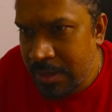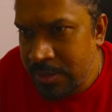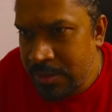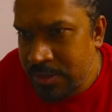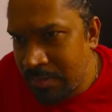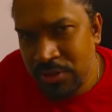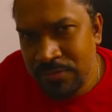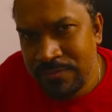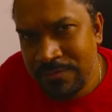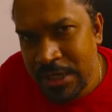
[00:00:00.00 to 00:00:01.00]
a bunch of
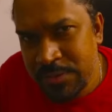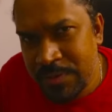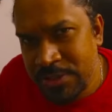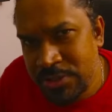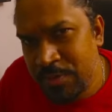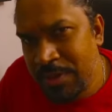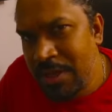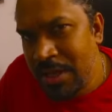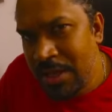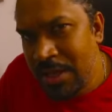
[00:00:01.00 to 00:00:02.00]
expressions to be
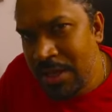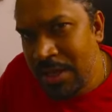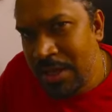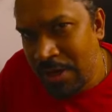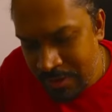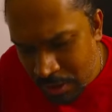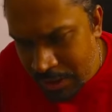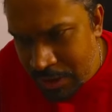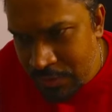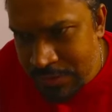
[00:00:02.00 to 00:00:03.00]
evaluated. All I
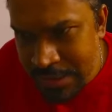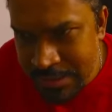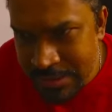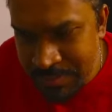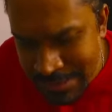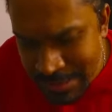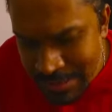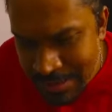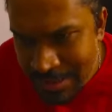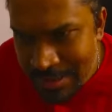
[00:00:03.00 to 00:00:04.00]
can do is I can say BC
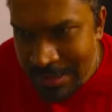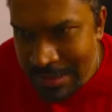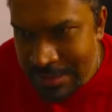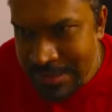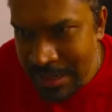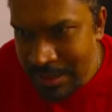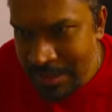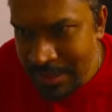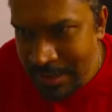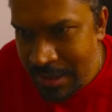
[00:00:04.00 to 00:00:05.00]
less than
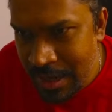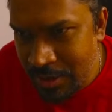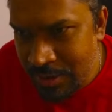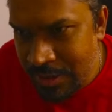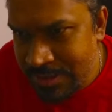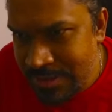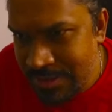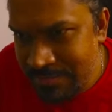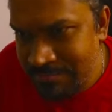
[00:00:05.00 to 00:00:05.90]
n.txt.